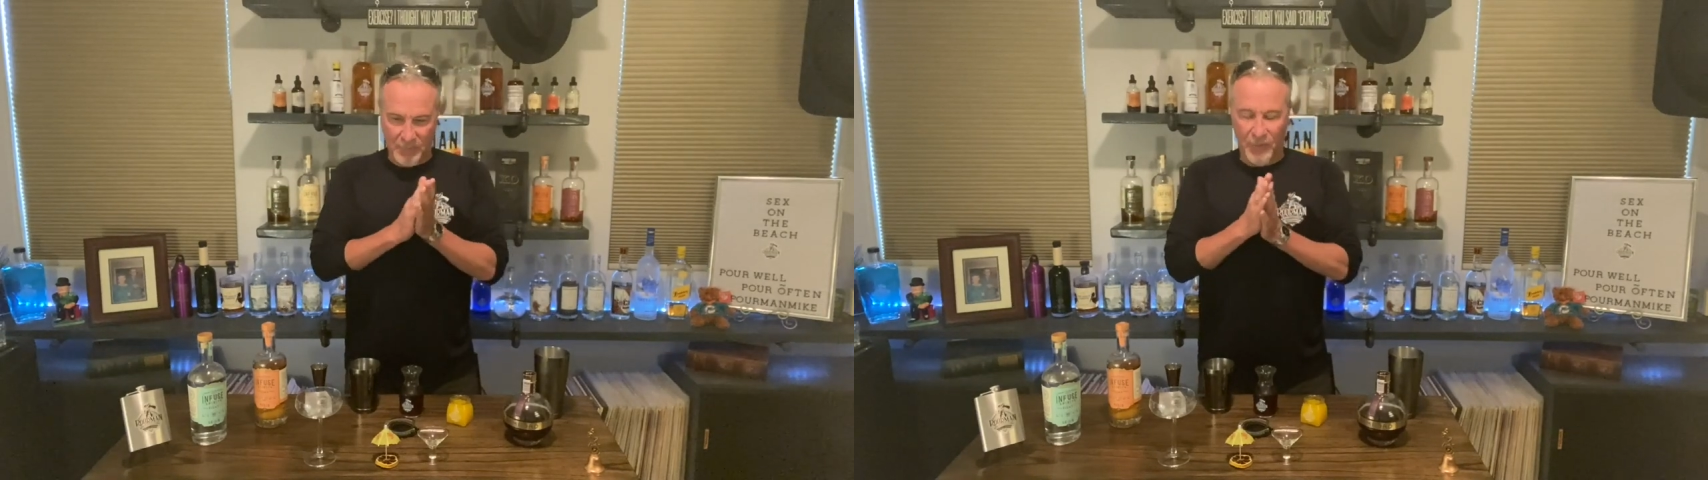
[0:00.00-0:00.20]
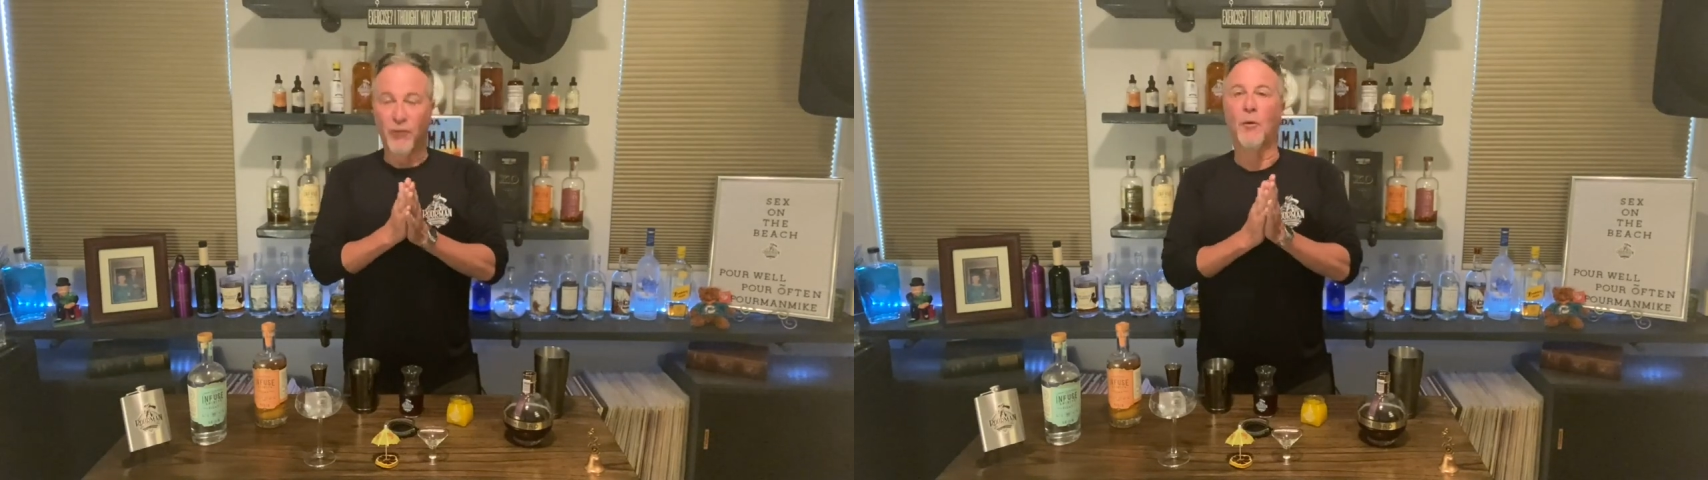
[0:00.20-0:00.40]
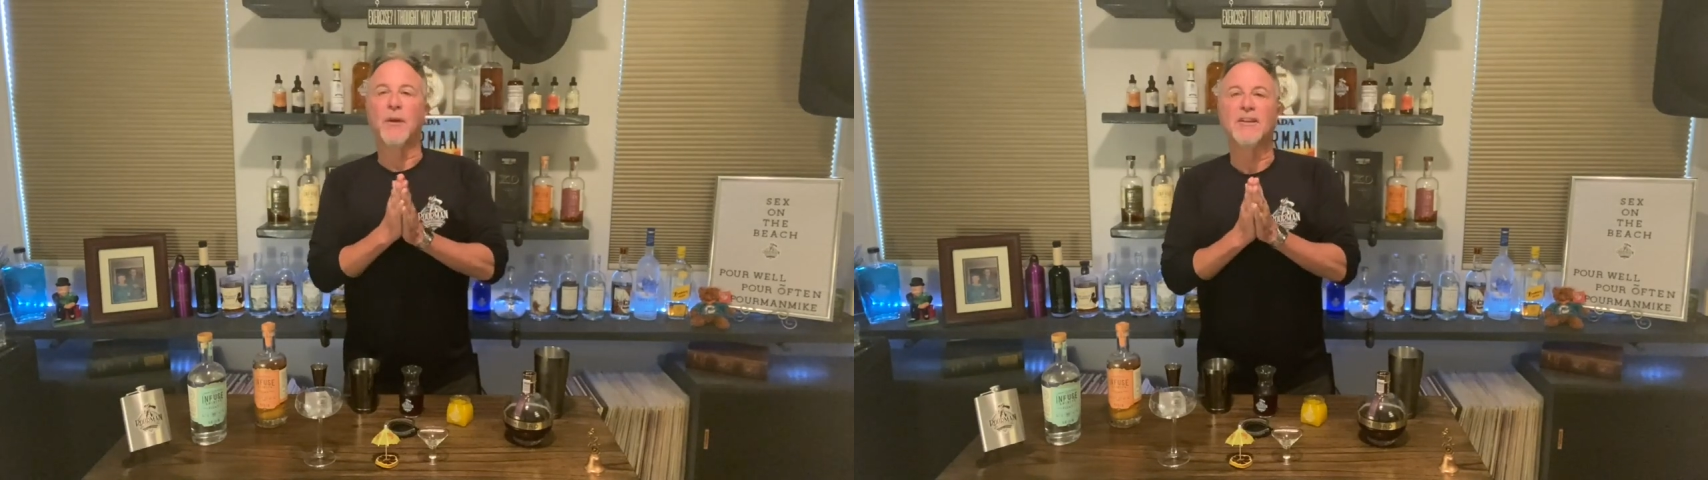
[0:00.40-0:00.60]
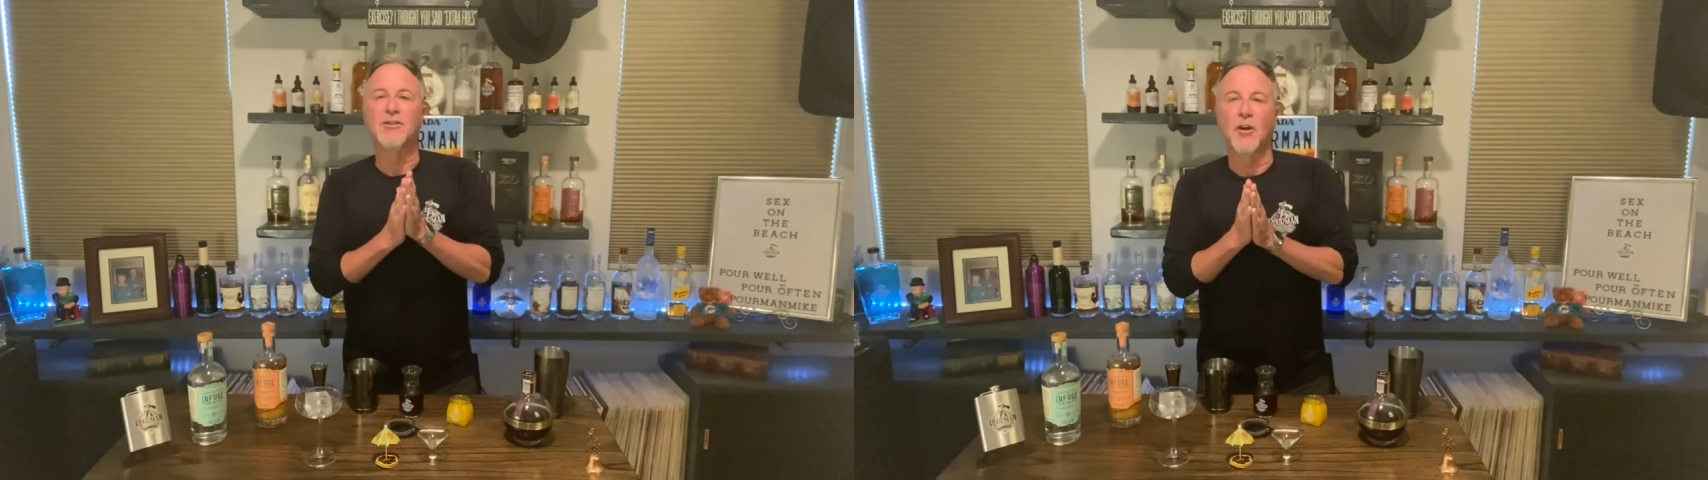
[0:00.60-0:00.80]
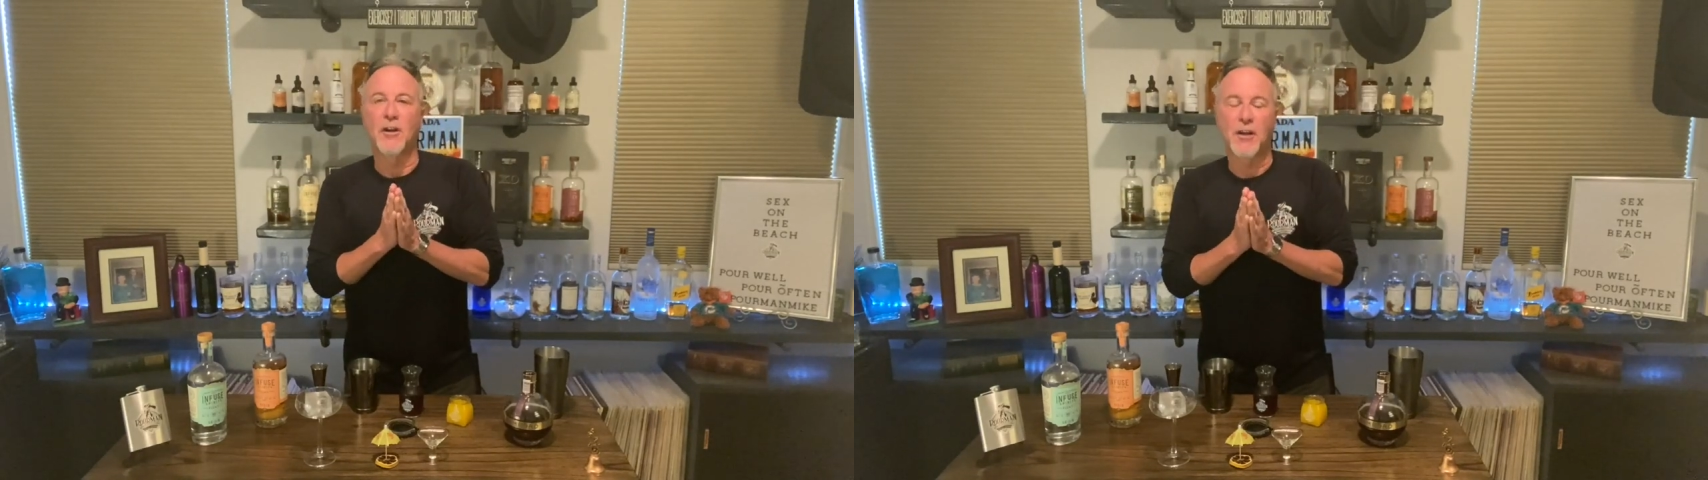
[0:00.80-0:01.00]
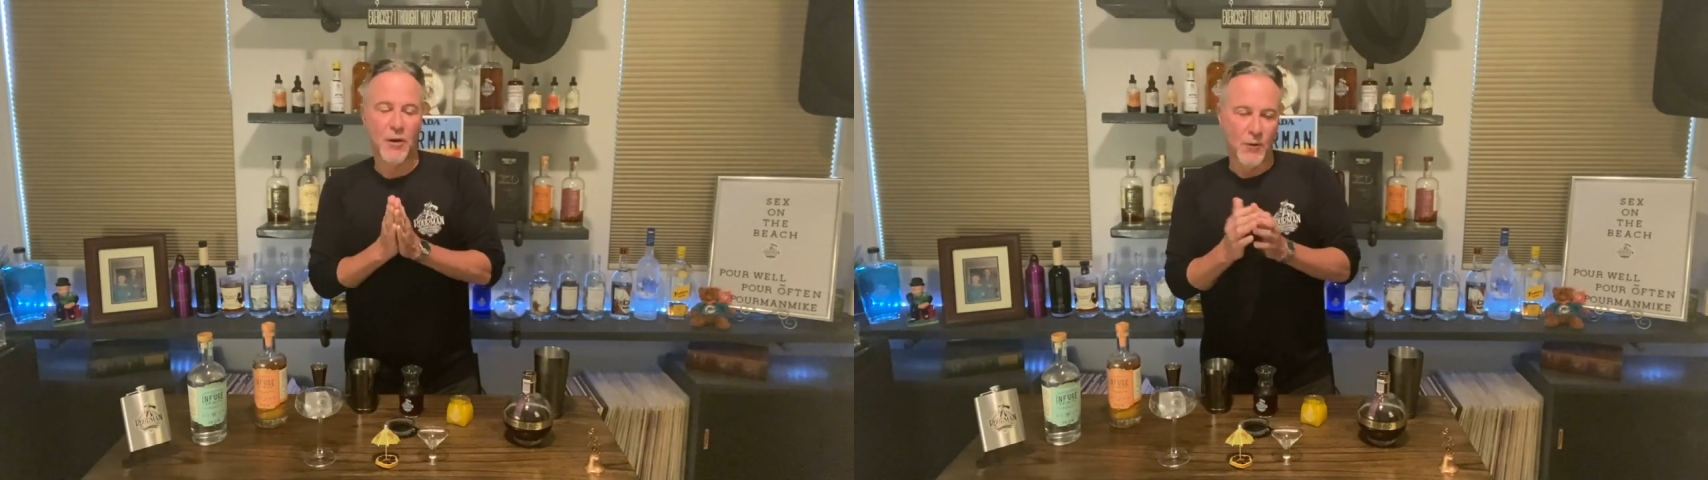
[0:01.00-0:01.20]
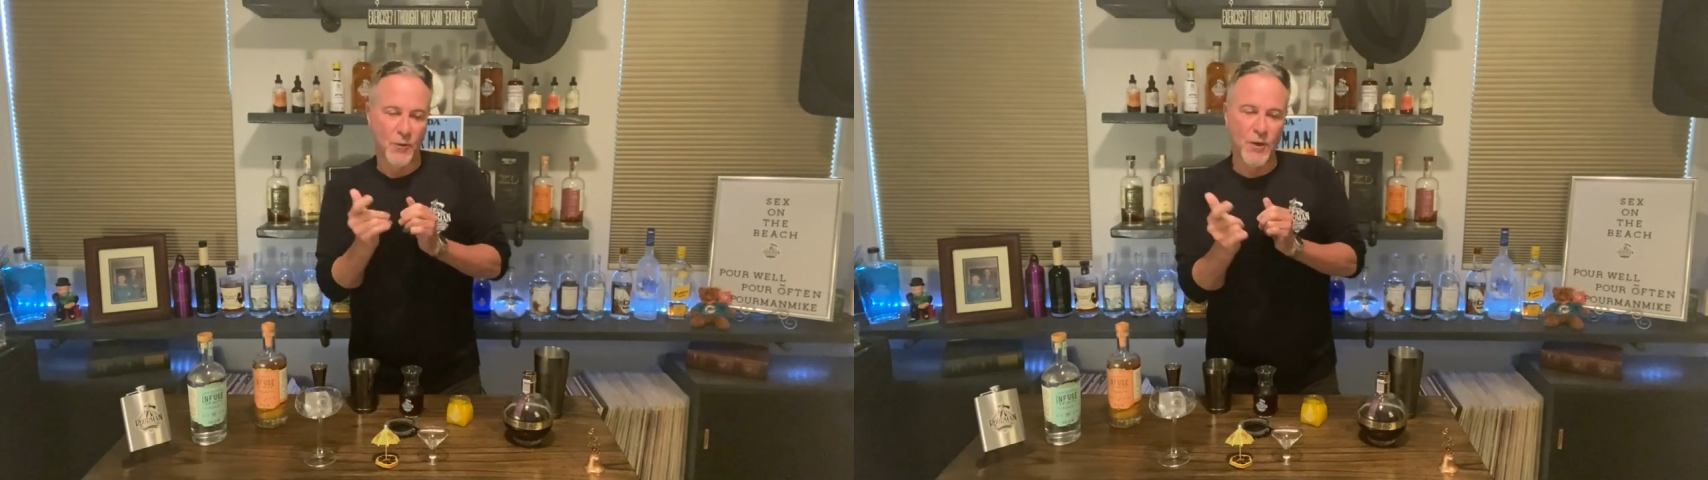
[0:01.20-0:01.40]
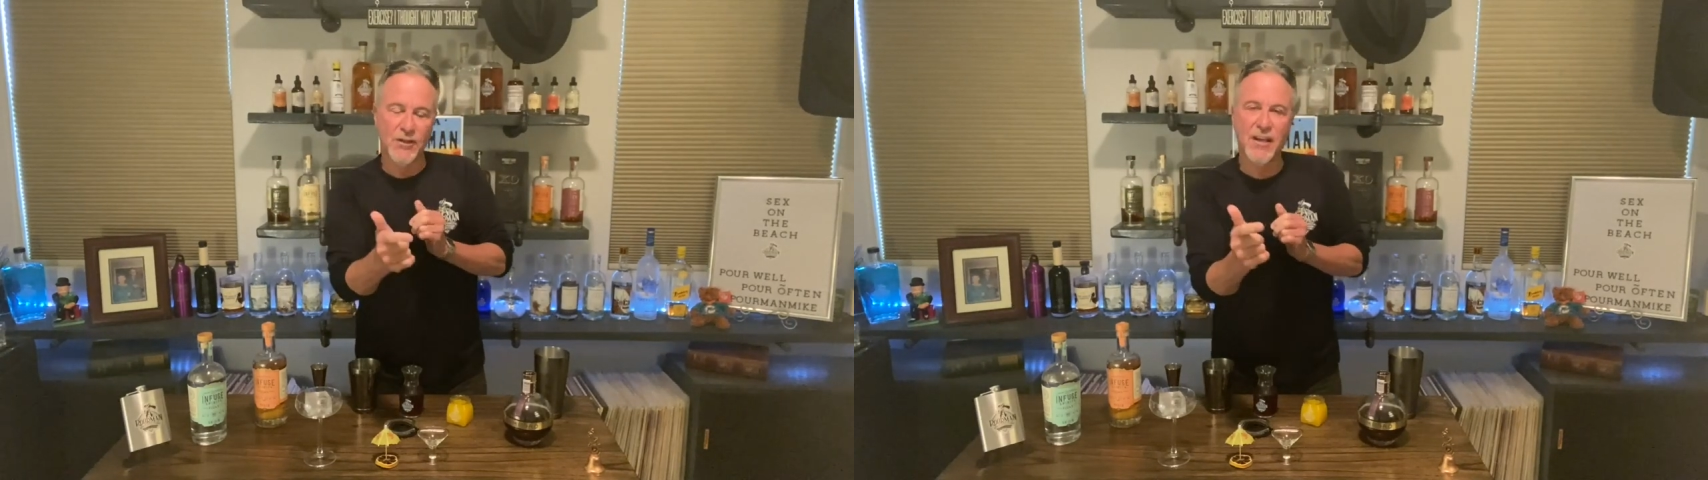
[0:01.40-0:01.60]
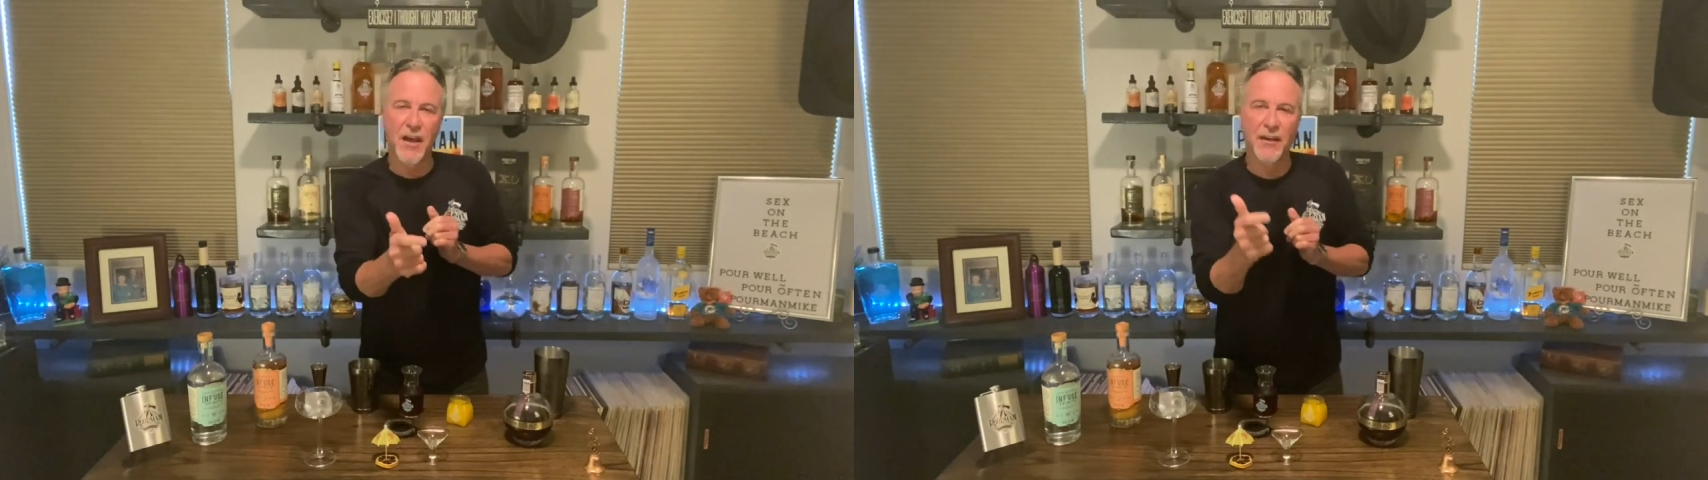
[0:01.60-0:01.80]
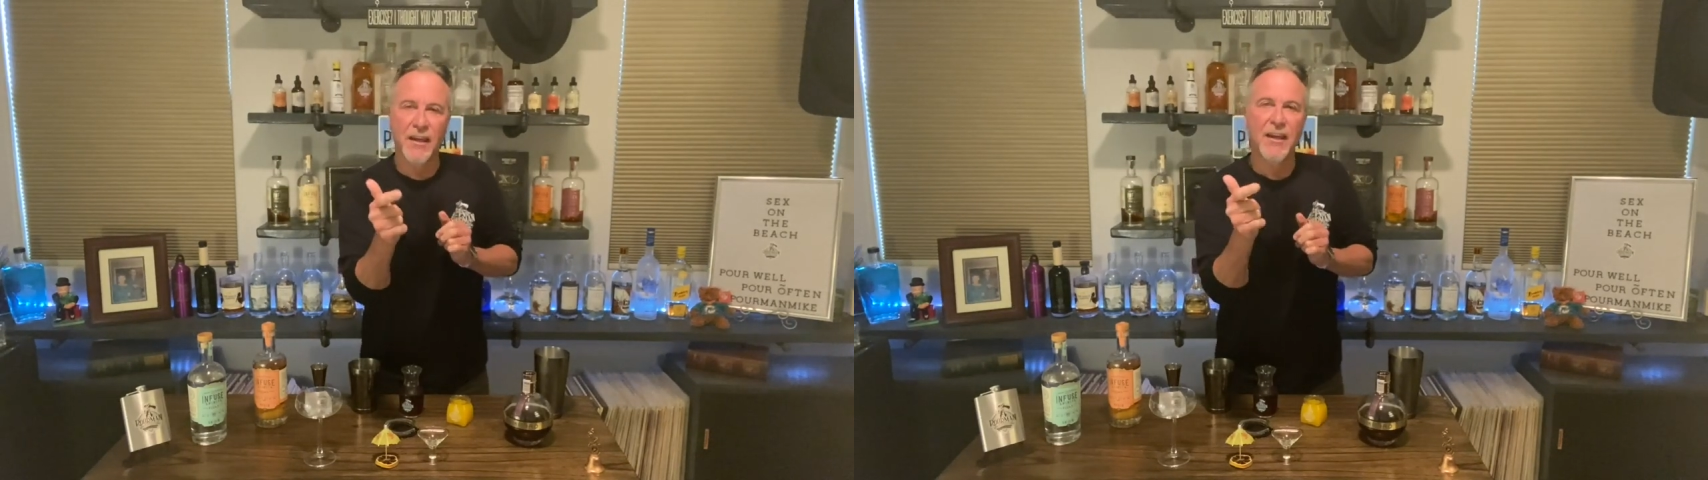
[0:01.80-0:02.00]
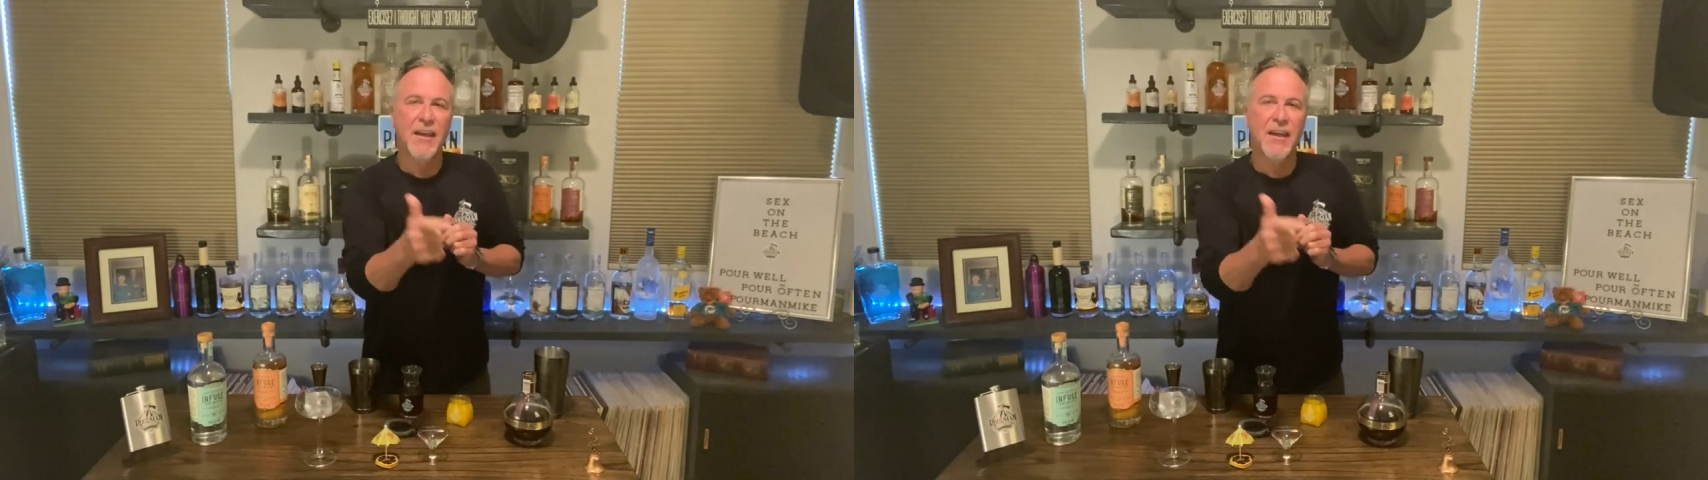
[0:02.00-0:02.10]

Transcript: Before we get started, reach down,